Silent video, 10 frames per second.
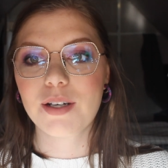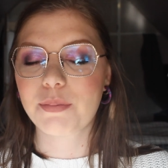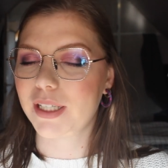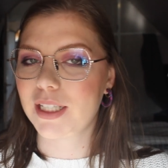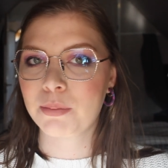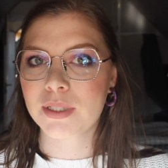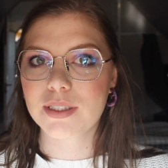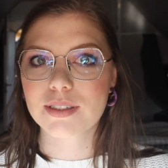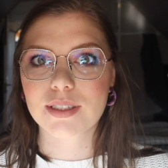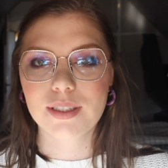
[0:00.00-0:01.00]
My name
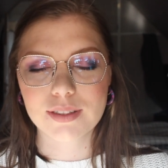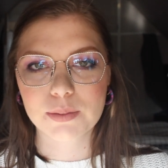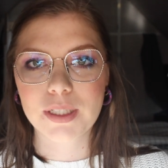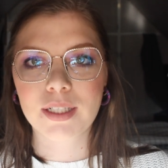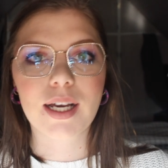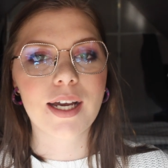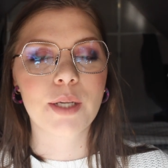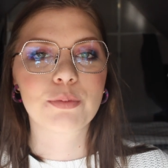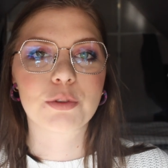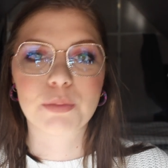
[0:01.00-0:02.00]
is Elisabeth.
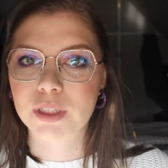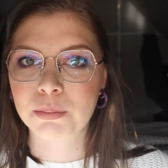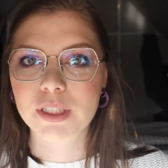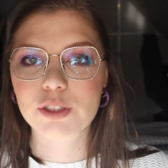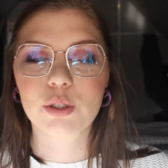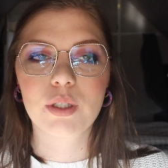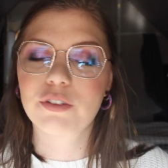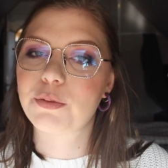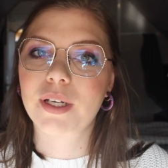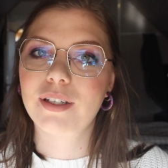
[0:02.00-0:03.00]
I'm from Denmark, so
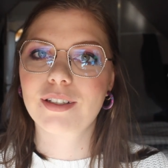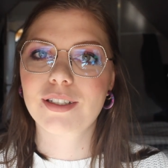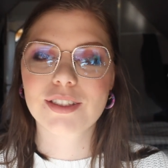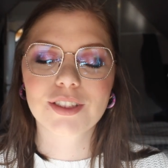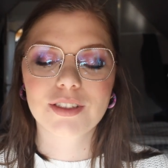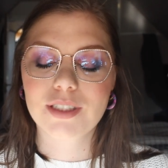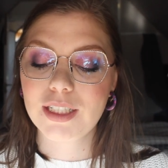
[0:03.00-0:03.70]
if my English